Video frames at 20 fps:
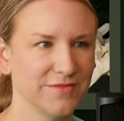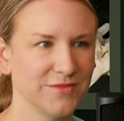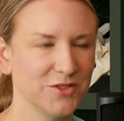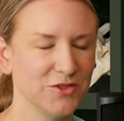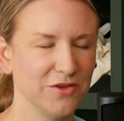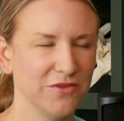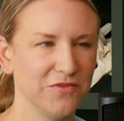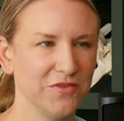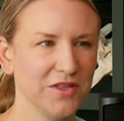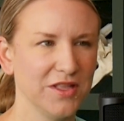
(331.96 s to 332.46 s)

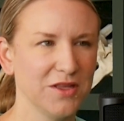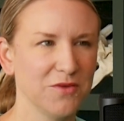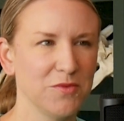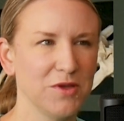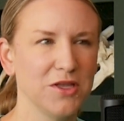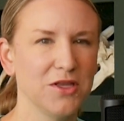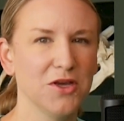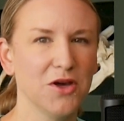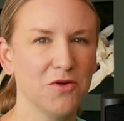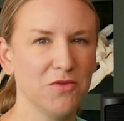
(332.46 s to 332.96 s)
So I feel like
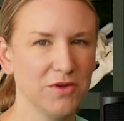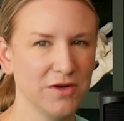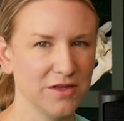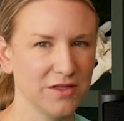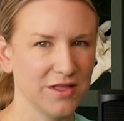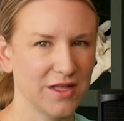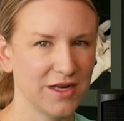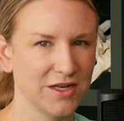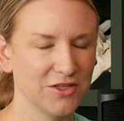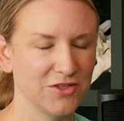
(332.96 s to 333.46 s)
we go on
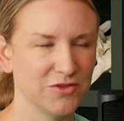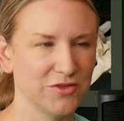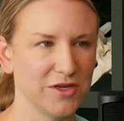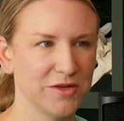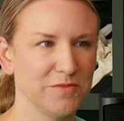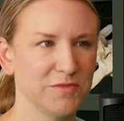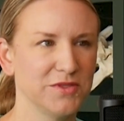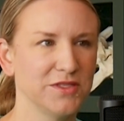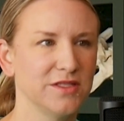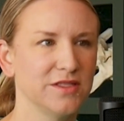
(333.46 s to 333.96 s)
a lot of
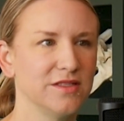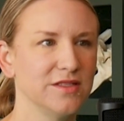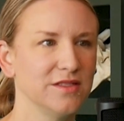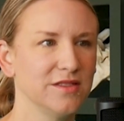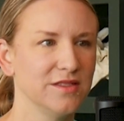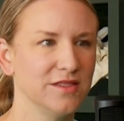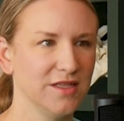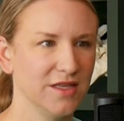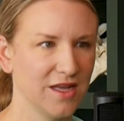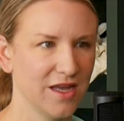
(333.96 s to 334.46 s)
trips
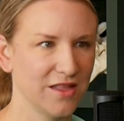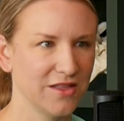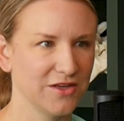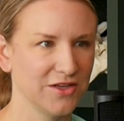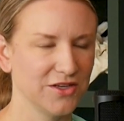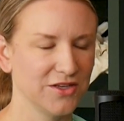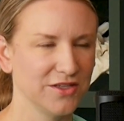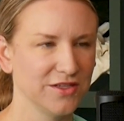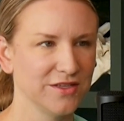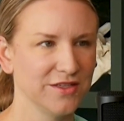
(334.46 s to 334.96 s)

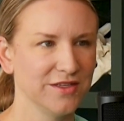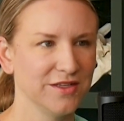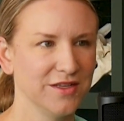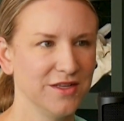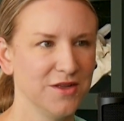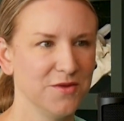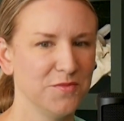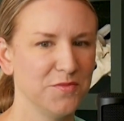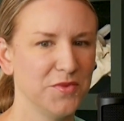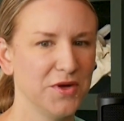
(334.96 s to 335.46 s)
together,
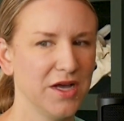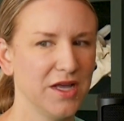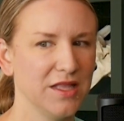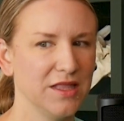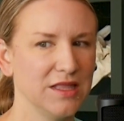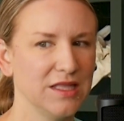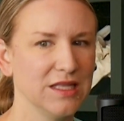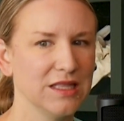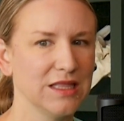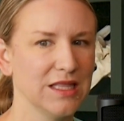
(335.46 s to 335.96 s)
but
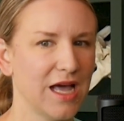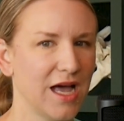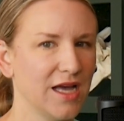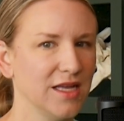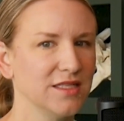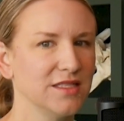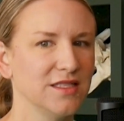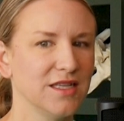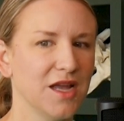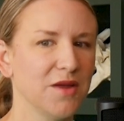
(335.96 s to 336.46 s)
the
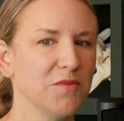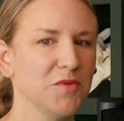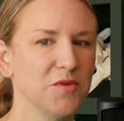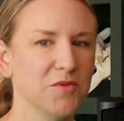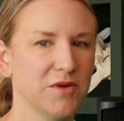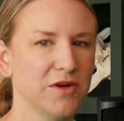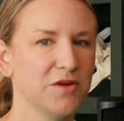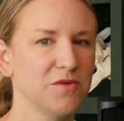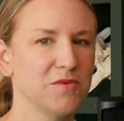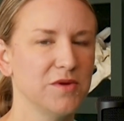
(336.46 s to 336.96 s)
last time we
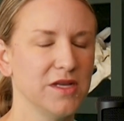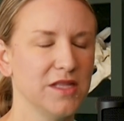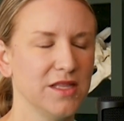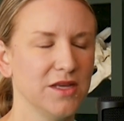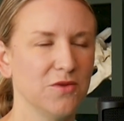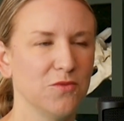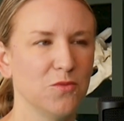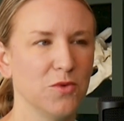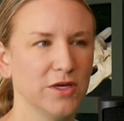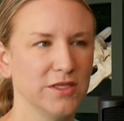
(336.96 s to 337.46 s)
went on one
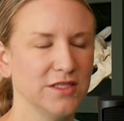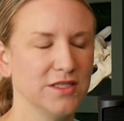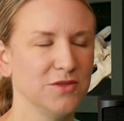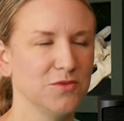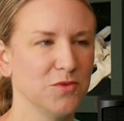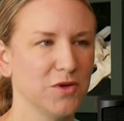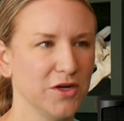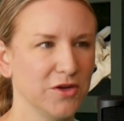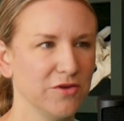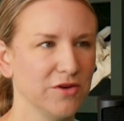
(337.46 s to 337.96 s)
that
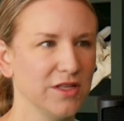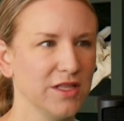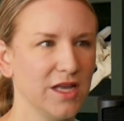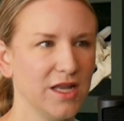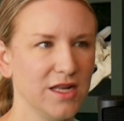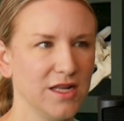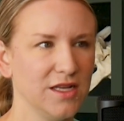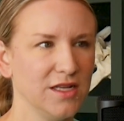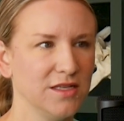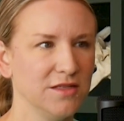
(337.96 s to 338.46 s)
wasn't work
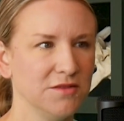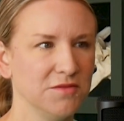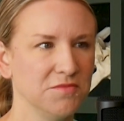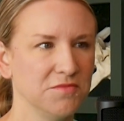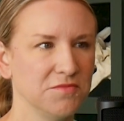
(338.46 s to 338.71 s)
related,